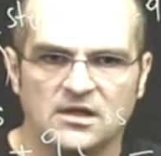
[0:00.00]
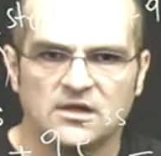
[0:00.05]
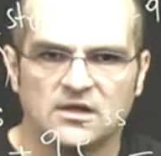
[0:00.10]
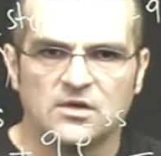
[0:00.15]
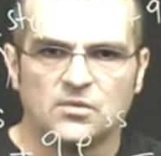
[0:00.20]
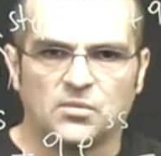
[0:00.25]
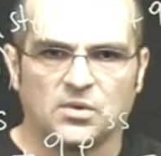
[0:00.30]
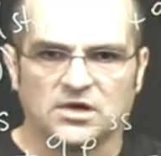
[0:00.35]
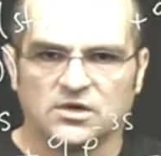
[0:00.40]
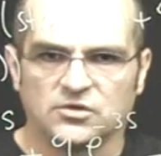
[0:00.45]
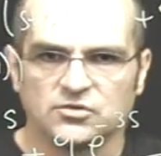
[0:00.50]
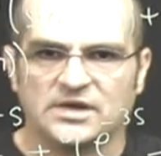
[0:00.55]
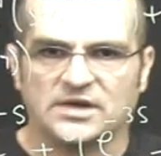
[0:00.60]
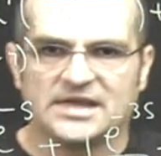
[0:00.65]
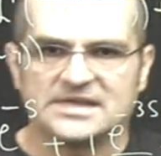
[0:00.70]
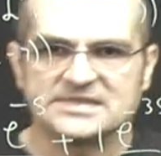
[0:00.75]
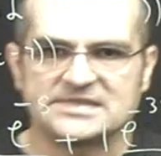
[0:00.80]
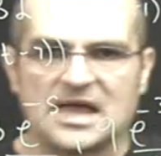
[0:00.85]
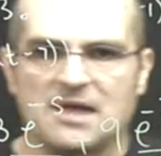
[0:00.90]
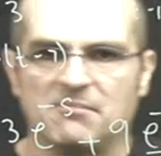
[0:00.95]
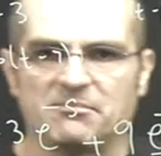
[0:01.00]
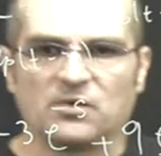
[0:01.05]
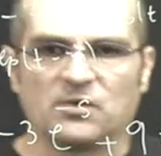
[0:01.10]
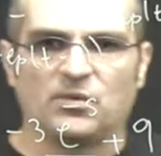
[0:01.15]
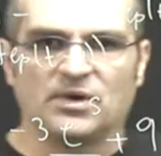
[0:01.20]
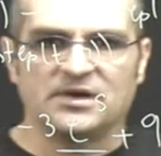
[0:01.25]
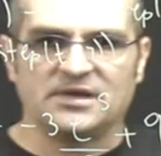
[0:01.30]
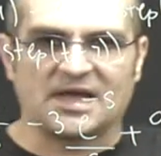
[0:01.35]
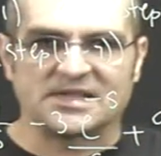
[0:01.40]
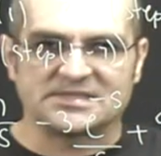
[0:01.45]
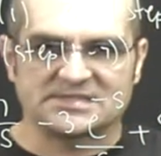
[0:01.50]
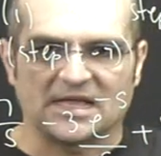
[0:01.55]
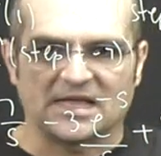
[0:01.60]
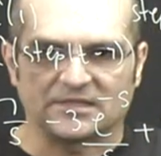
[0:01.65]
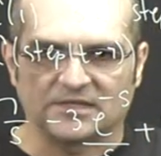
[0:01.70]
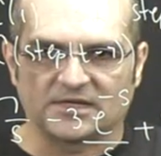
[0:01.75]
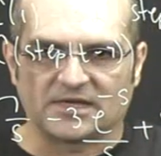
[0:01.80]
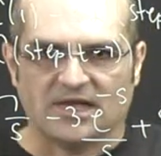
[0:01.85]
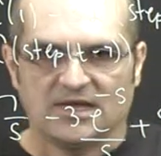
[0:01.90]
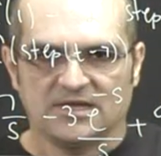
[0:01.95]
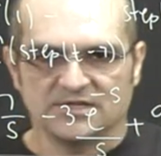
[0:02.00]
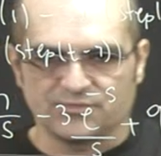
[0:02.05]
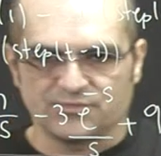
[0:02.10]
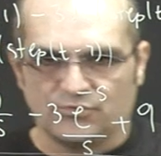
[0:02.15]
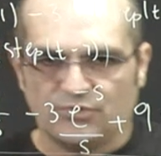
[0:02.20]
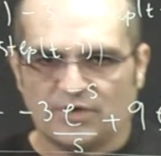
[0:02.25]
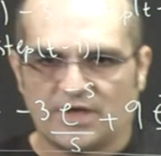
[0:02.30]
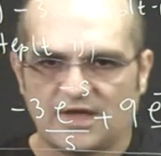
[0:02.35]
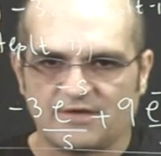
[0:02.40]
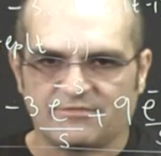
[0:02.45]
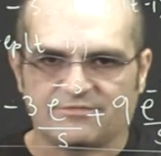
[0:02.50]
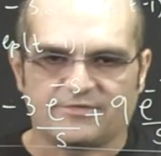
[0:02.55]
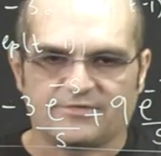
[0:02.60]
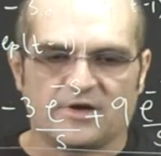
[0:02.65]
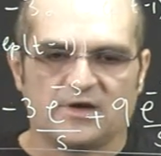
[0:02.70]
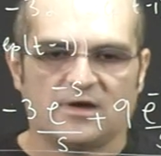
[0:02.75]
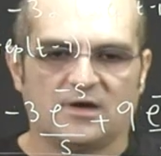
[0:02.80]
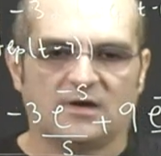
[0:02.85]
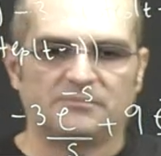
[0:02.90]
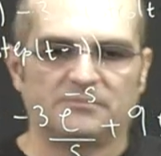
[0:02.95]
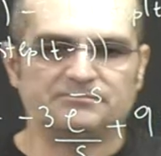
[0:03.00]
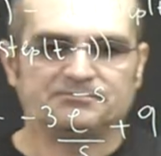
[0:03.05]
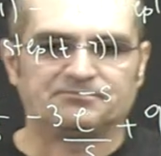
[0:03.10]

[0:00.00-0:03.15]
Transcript: We're going to do an example when that's not the case, when you have to